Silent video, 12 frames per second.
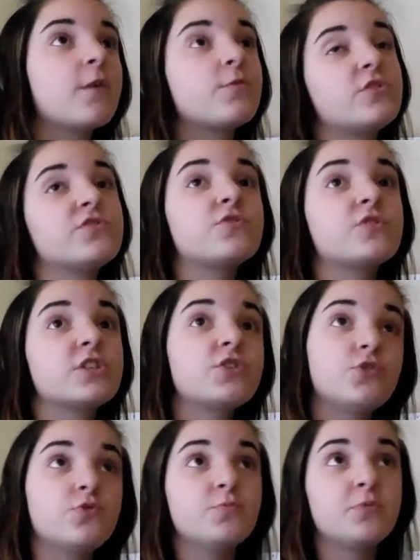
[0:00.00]
I would also
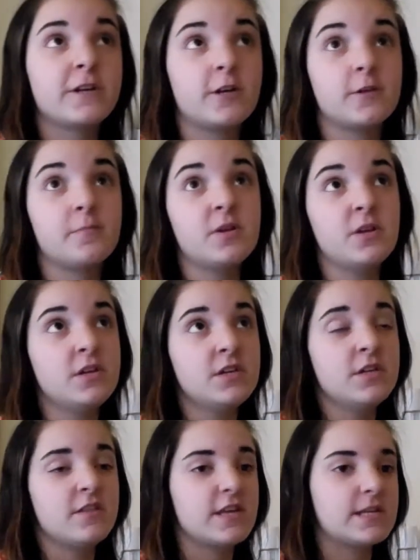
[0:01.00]
like to bring up
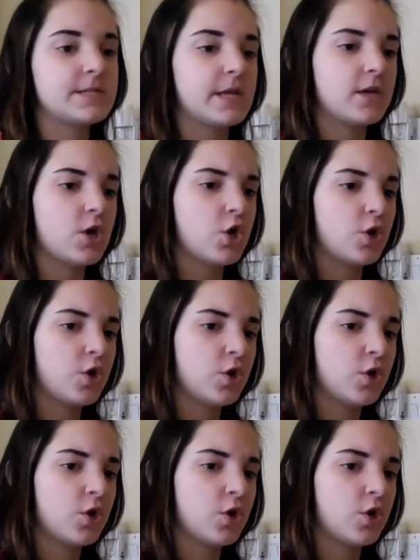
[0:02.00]
things like